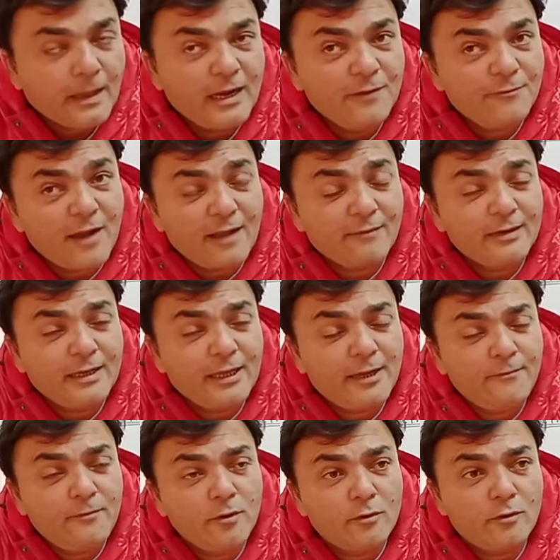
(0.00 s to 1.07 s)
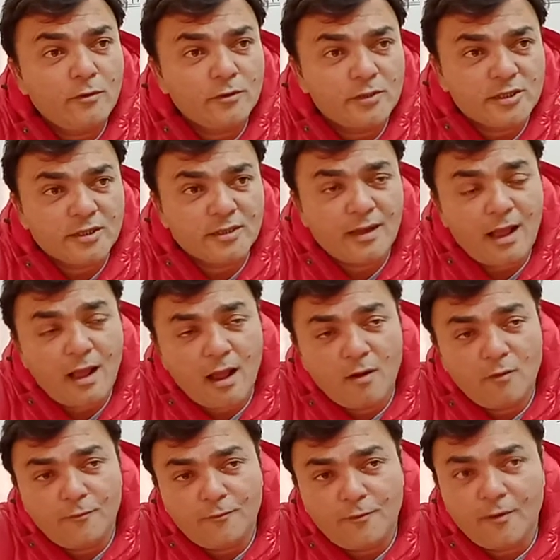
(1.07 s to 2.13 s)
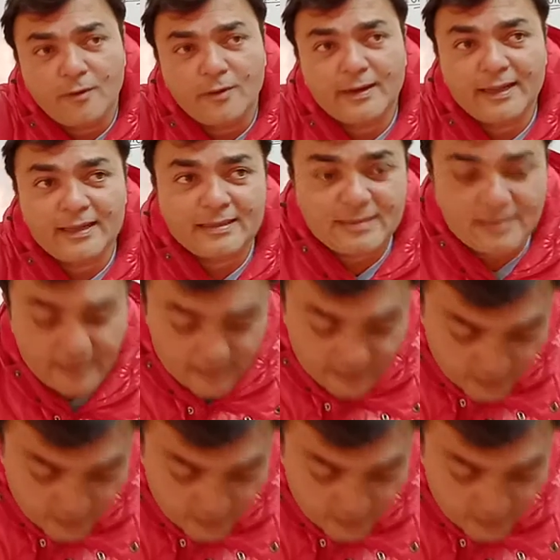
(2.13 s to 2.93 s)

If I will give you a question, how forest is